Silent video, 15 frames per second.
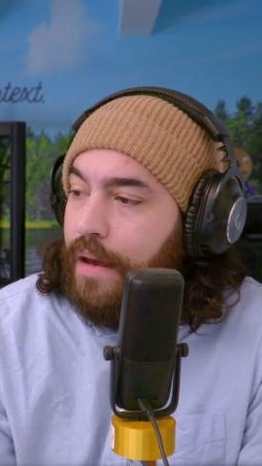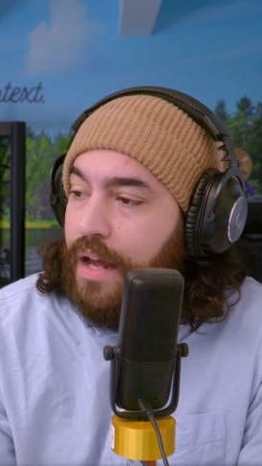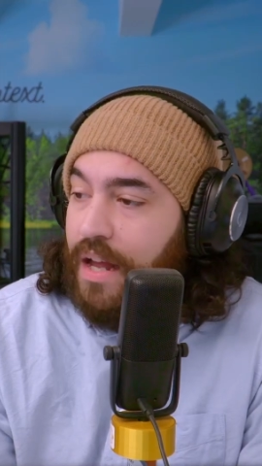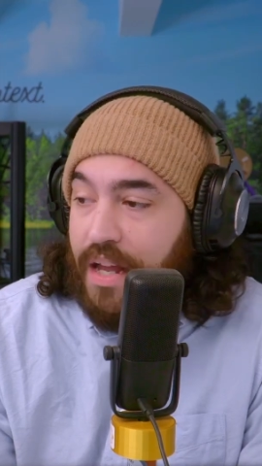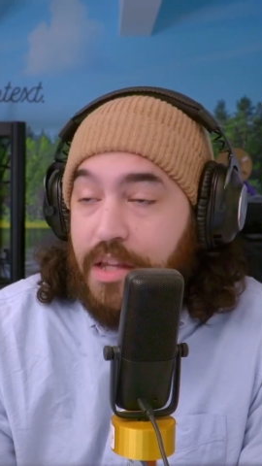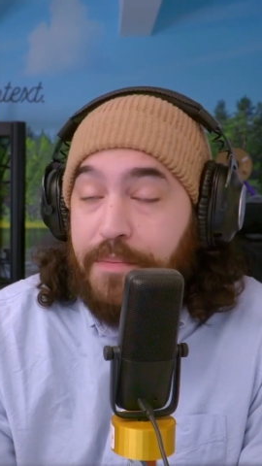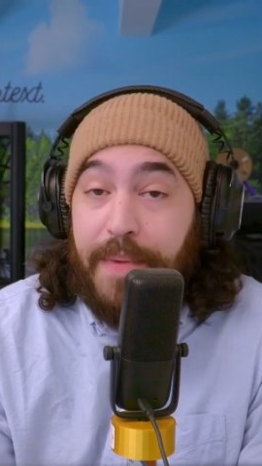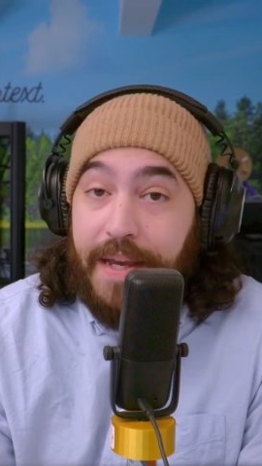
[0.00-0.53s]

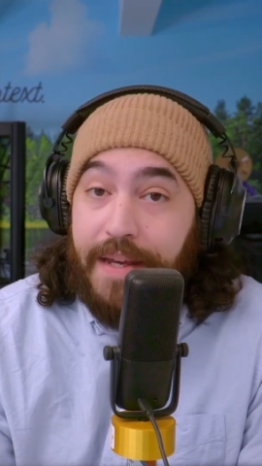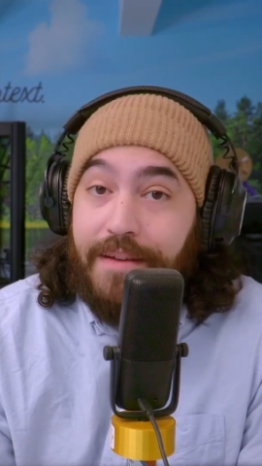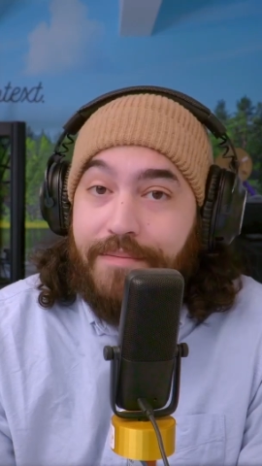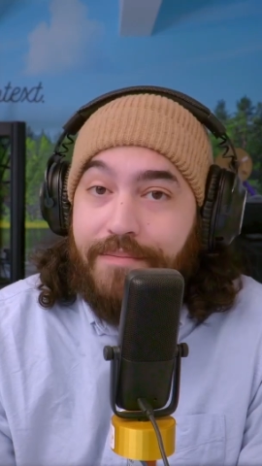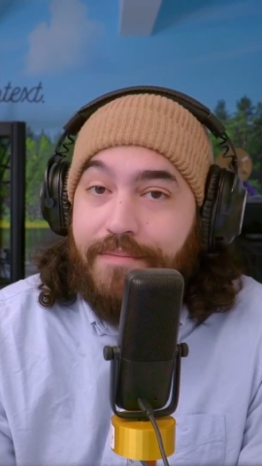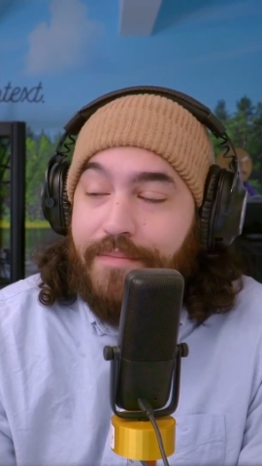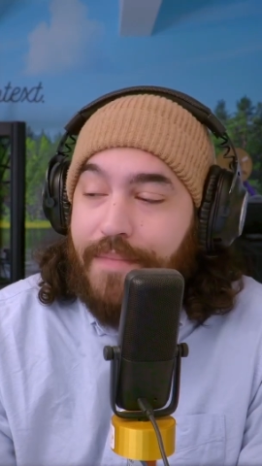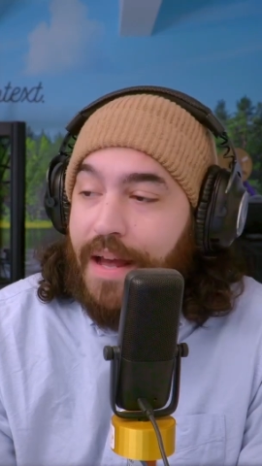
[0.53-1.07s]
It's big,
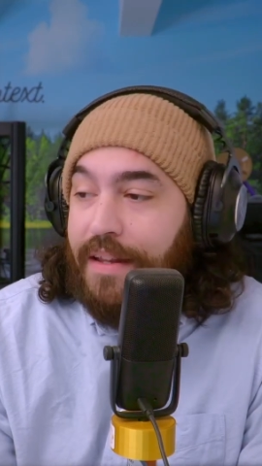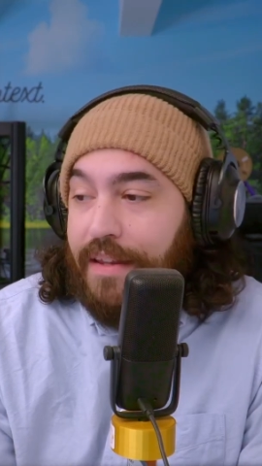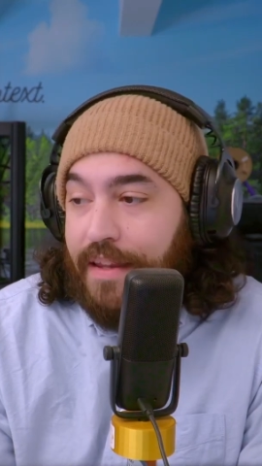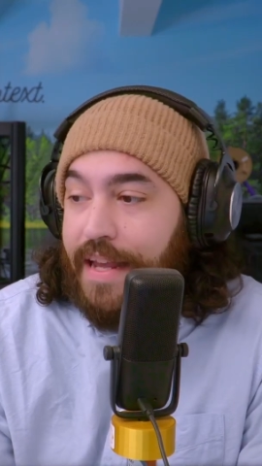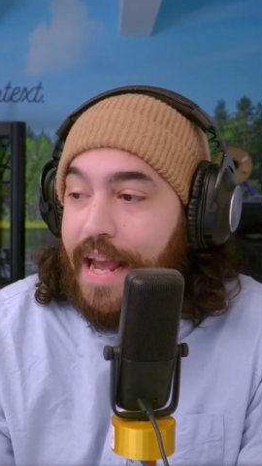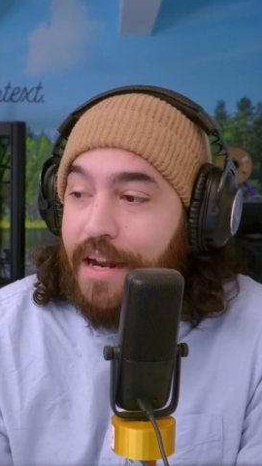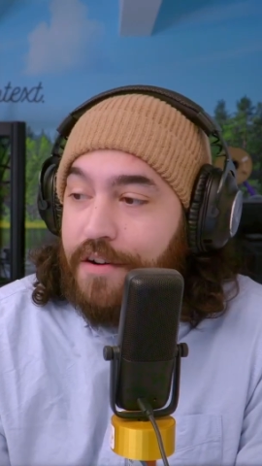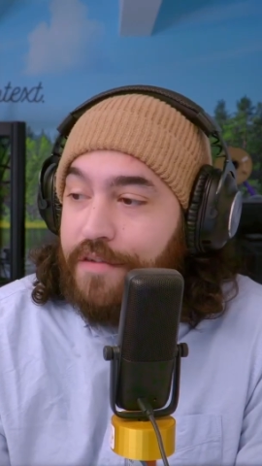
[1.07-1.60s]
and
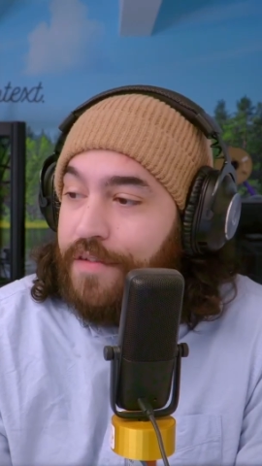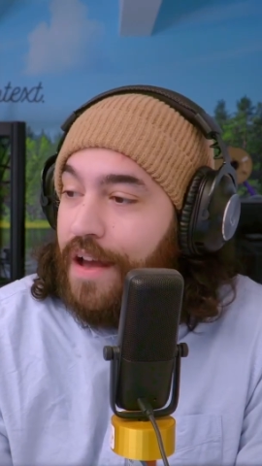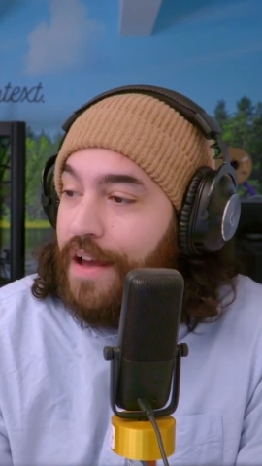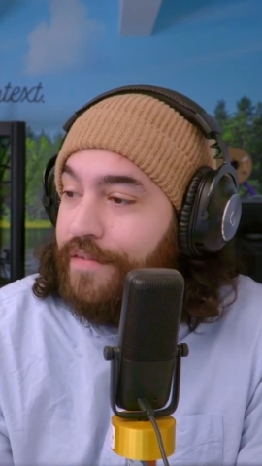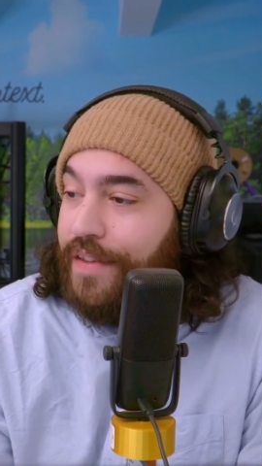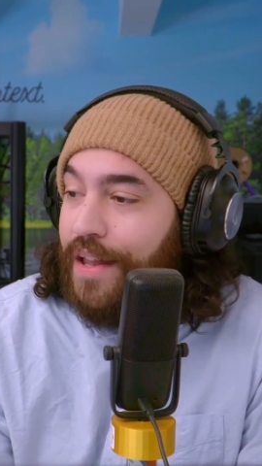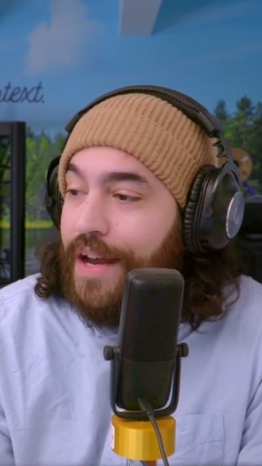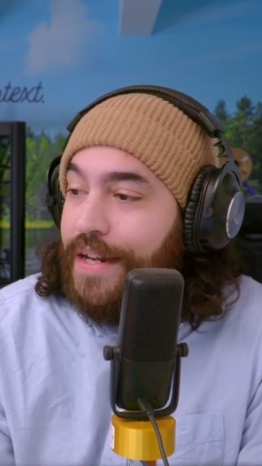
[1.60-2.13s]
the Ender
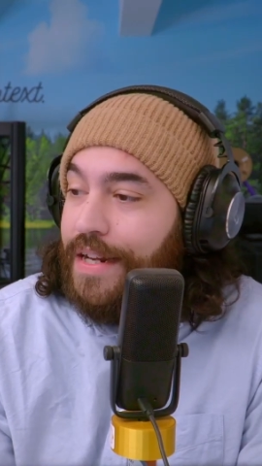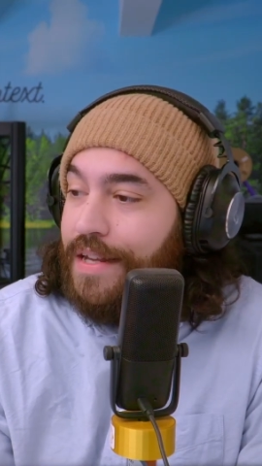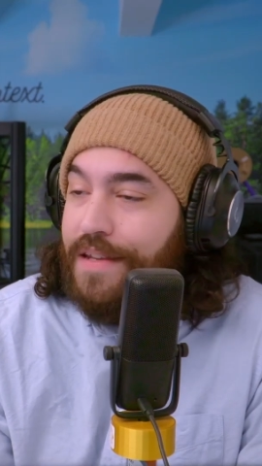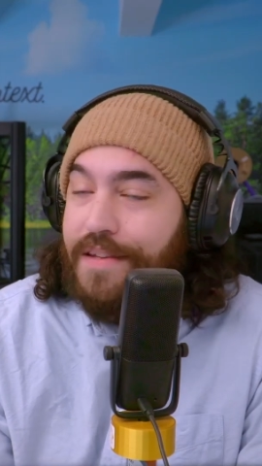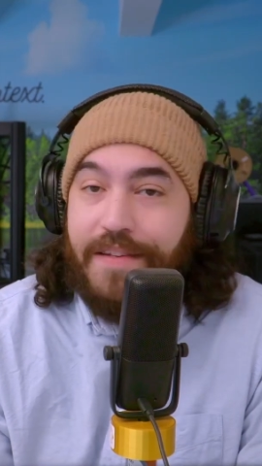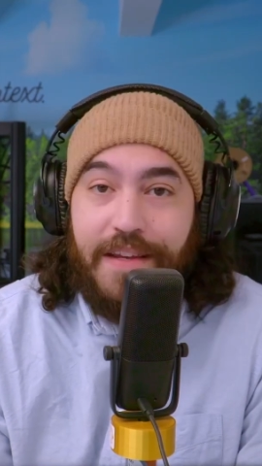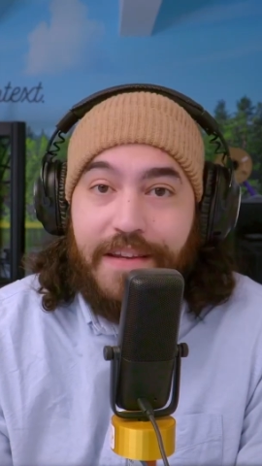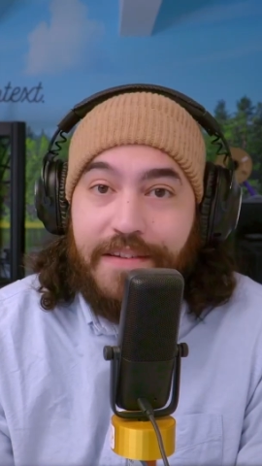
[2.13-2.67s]
5 line
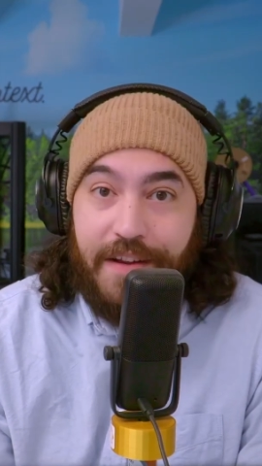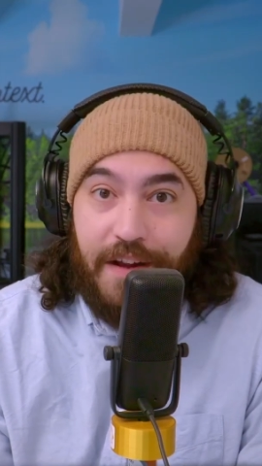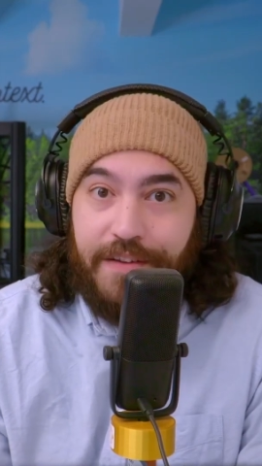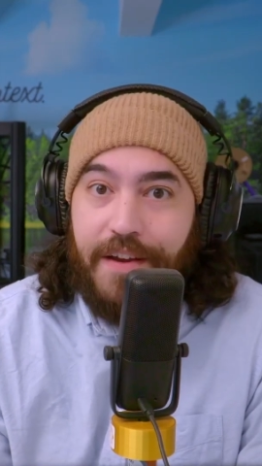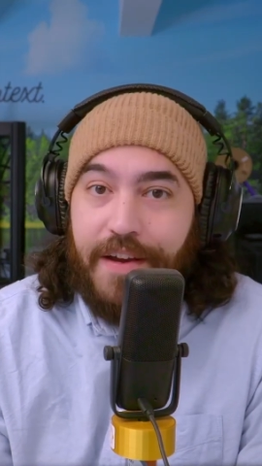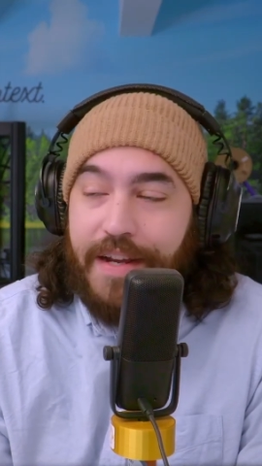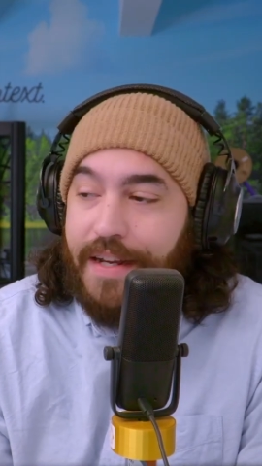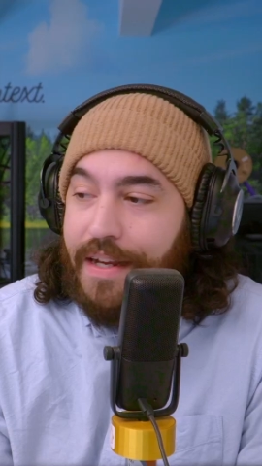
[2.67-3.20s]
is not
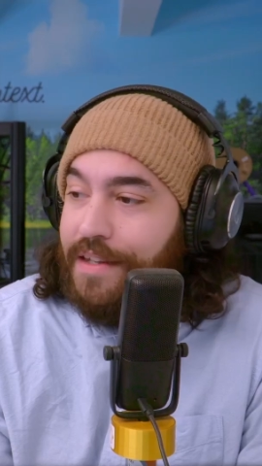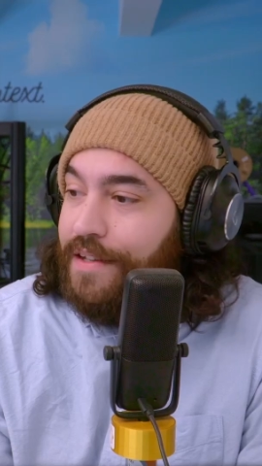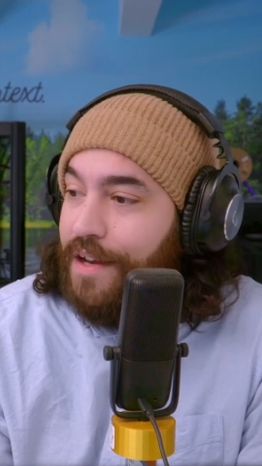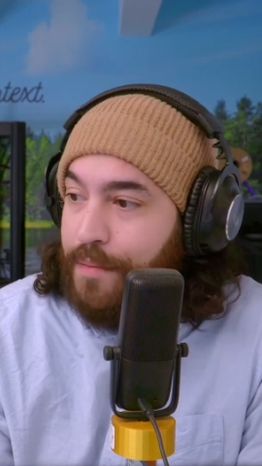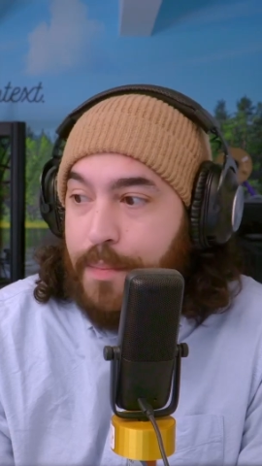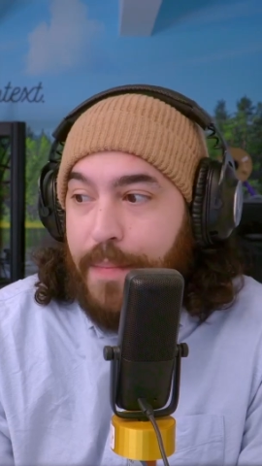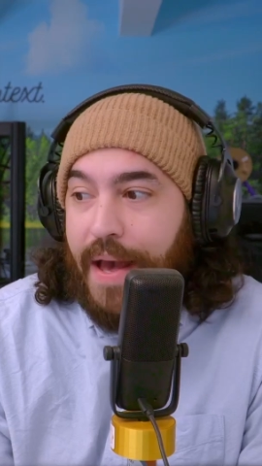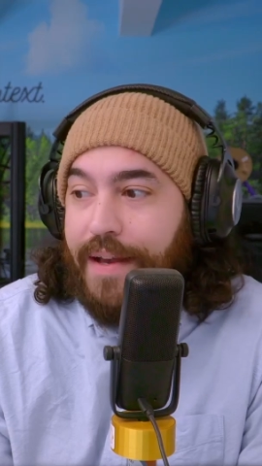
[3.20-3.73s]
dying. It's
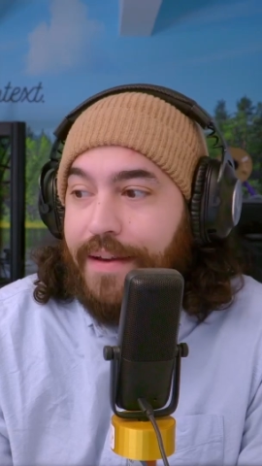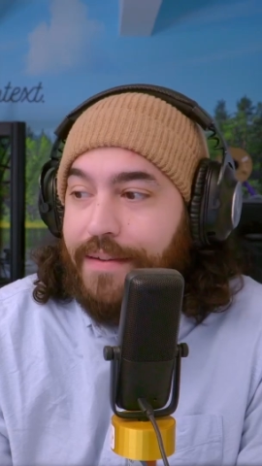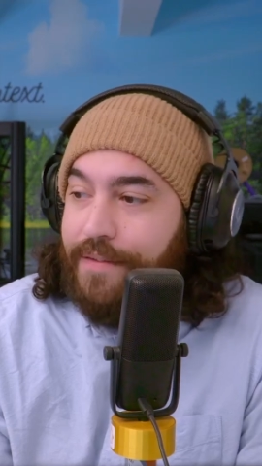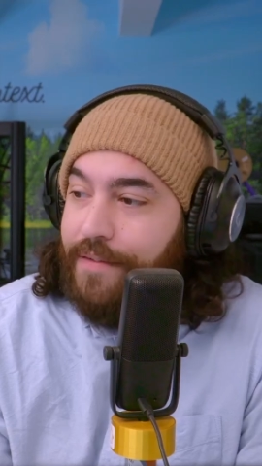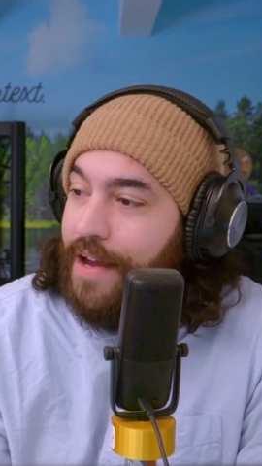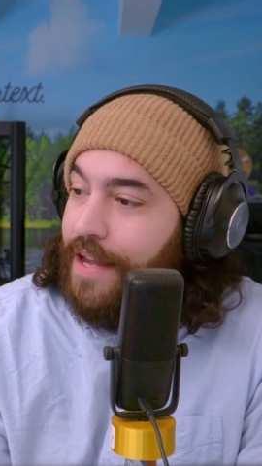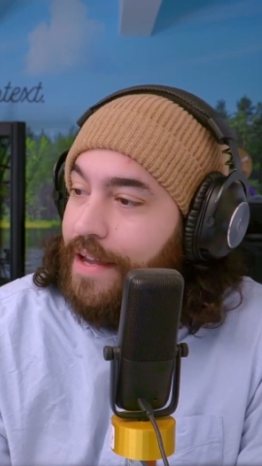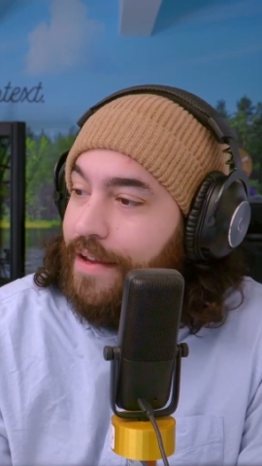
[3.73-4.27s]
coming back.
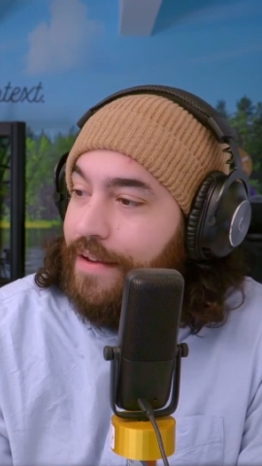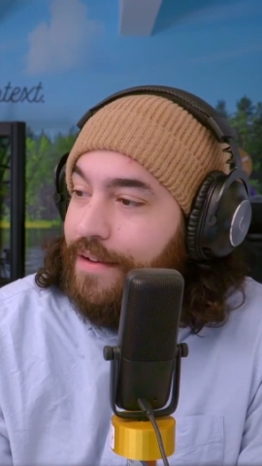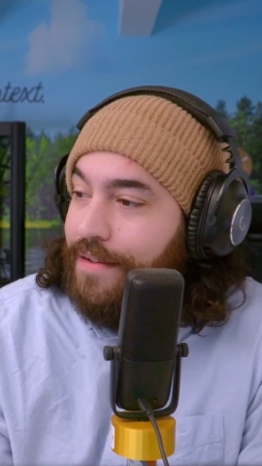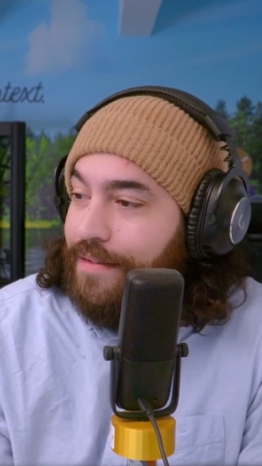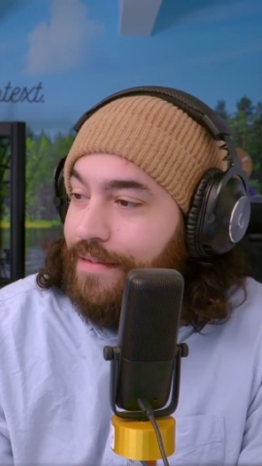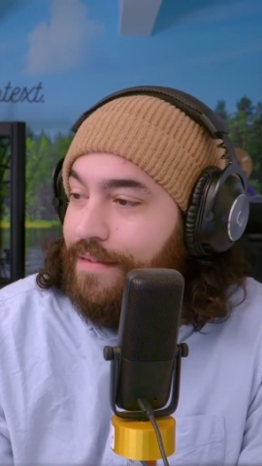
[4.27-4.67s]
Hey.